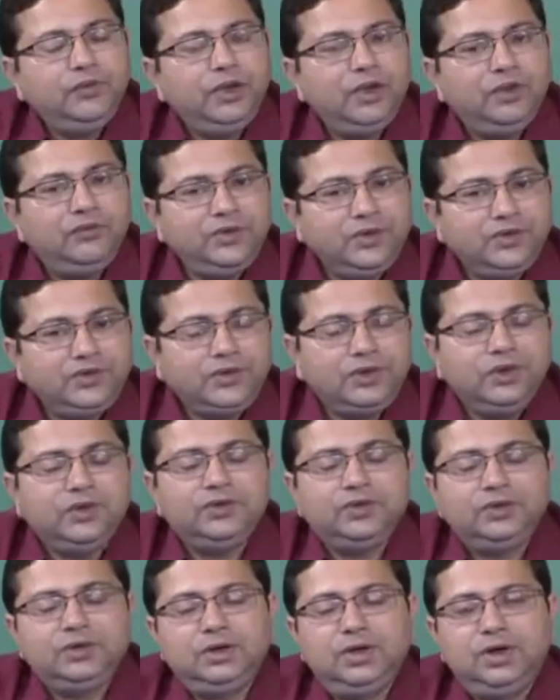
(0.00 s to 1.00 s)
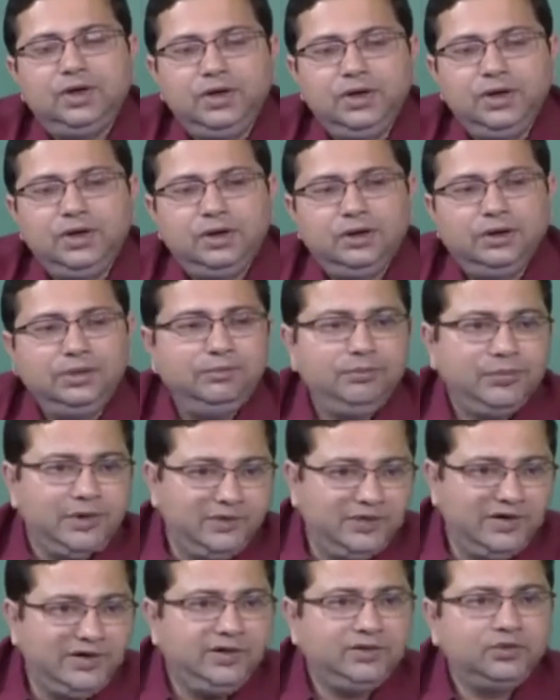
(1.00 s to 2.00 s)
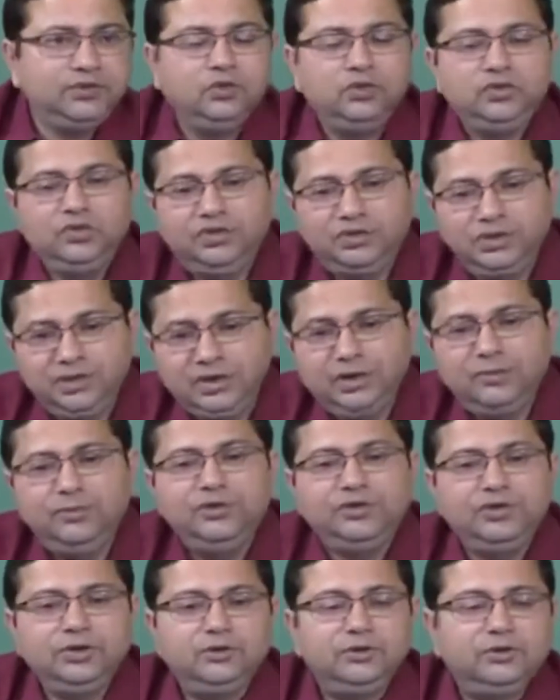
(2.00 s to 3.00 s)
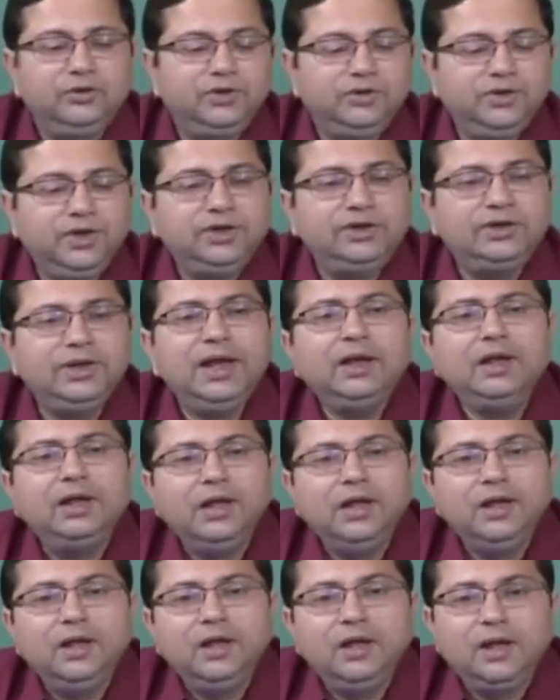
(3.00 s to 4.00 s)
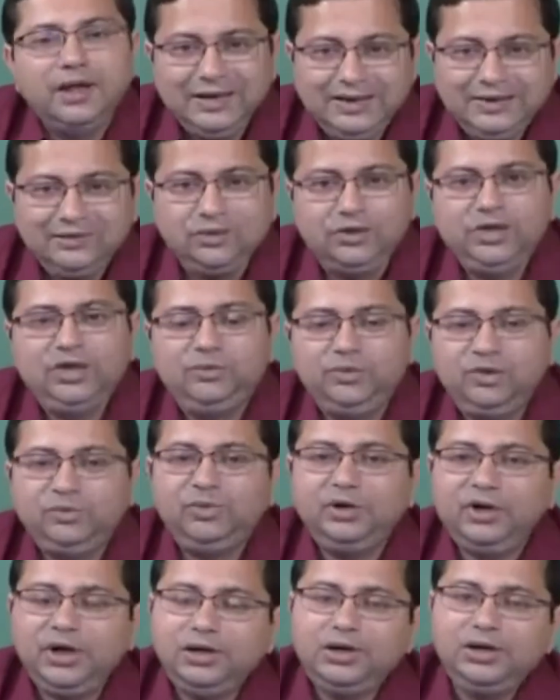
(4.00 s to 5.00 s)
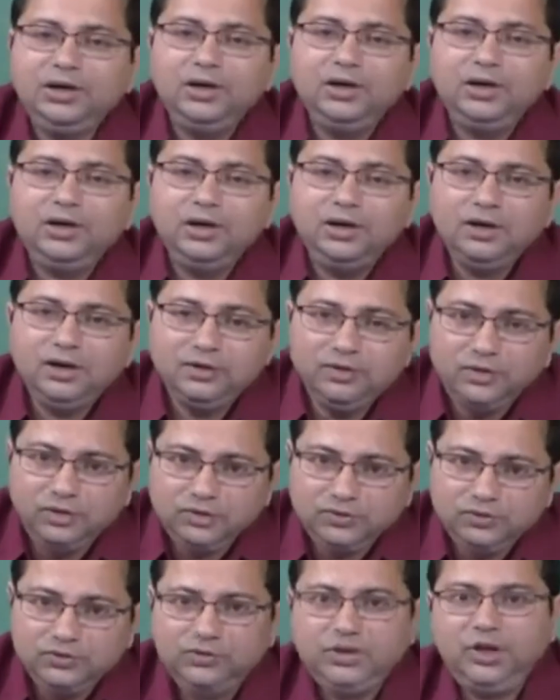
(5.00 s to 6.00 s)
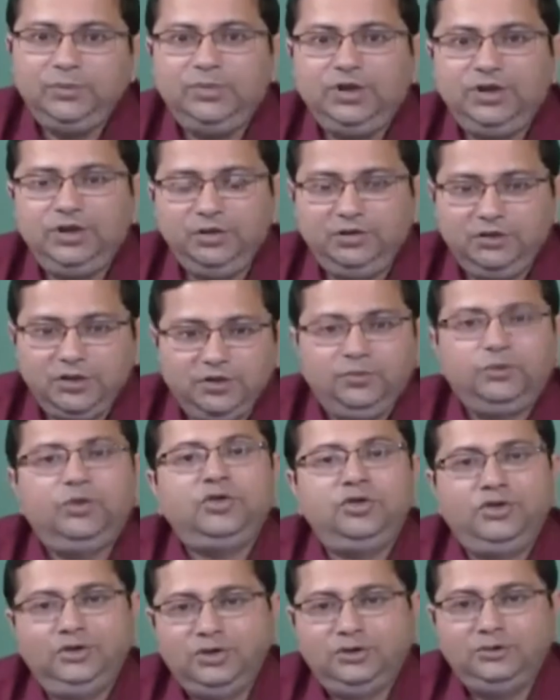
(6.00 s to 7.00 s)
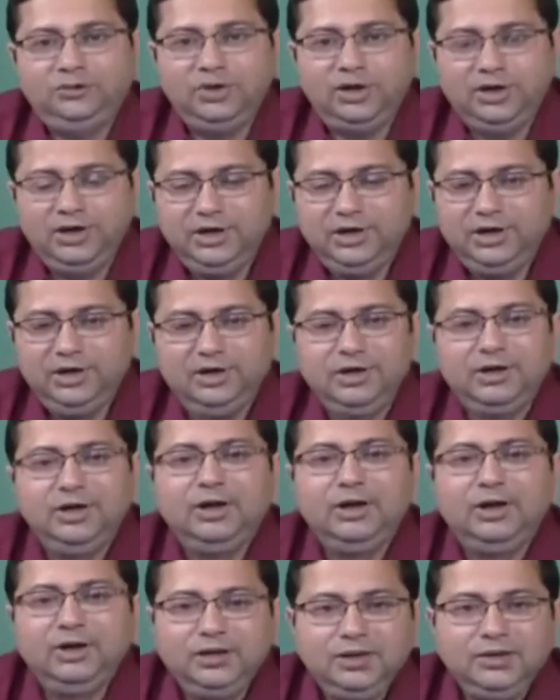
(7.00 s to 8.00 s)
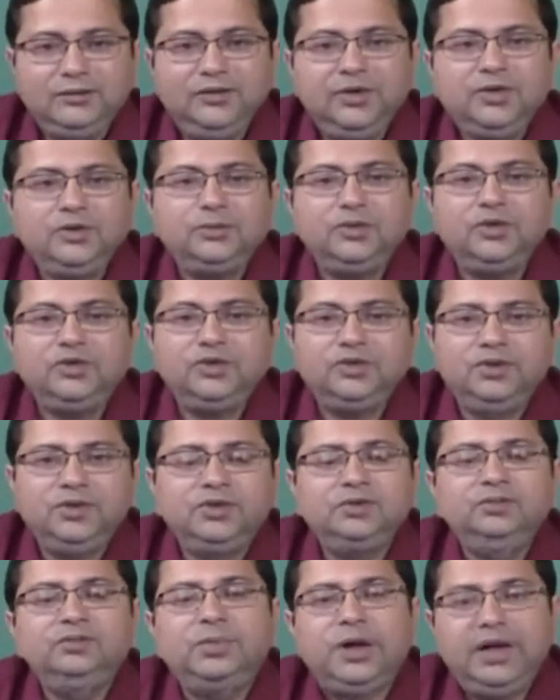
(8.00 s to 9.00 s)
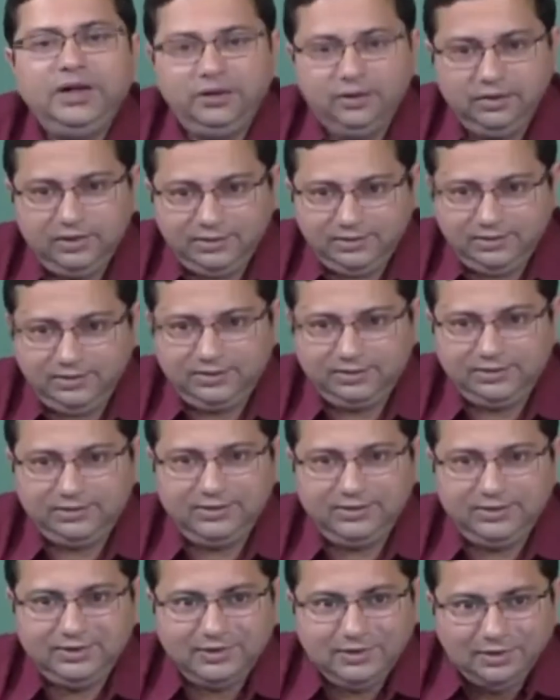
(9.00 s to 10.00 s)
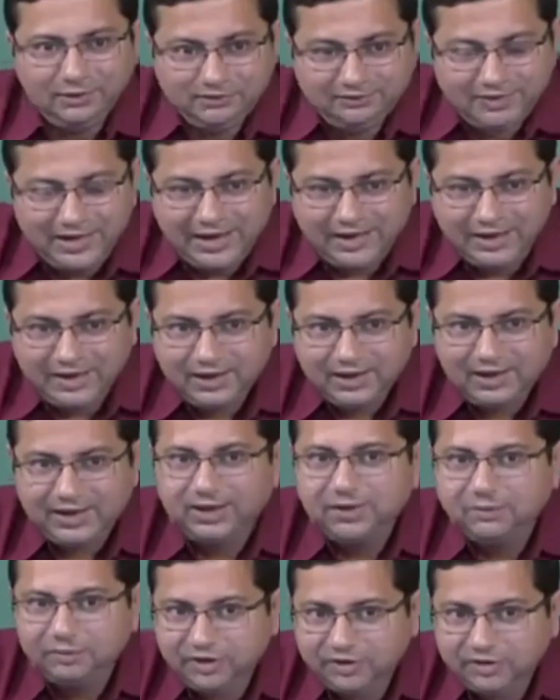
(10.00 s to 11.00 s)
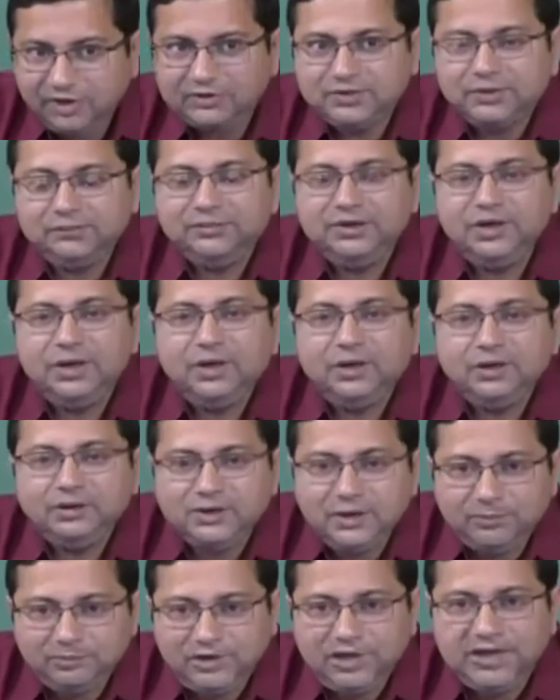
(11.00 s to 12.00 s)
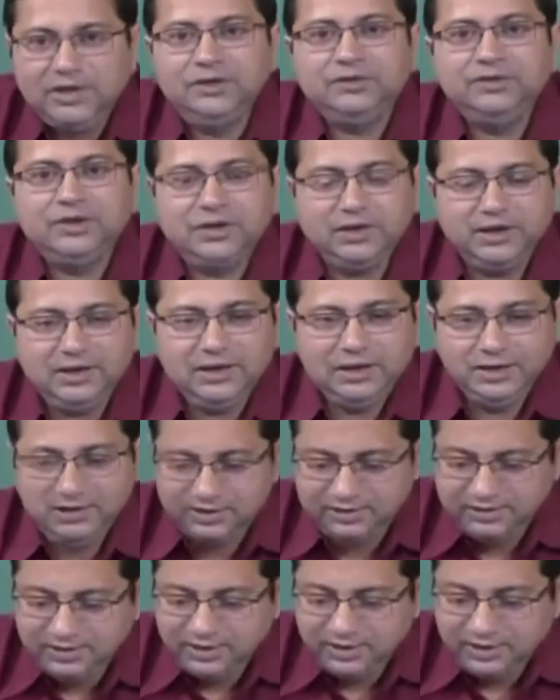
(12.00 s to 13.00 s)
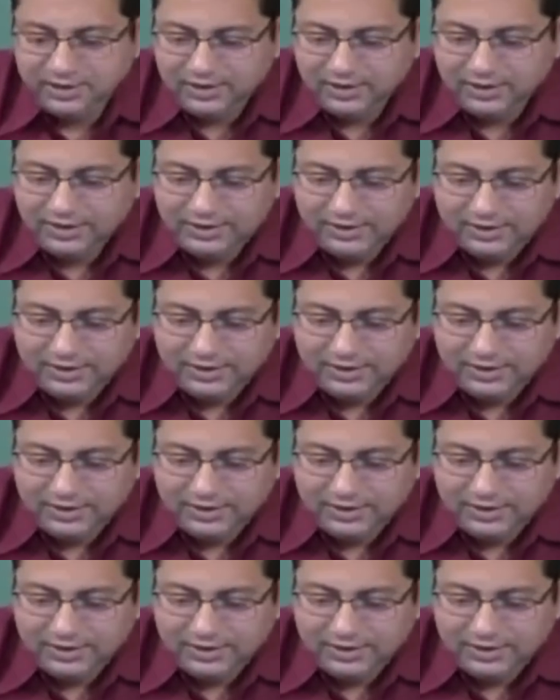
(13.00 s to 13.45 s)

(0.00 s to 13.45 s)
like we have discussed earlier in various courses, in combustion courses, that any solid propellant goes through a particular process of burning. The first process is pyrolysis, where because of the supply of certain energy,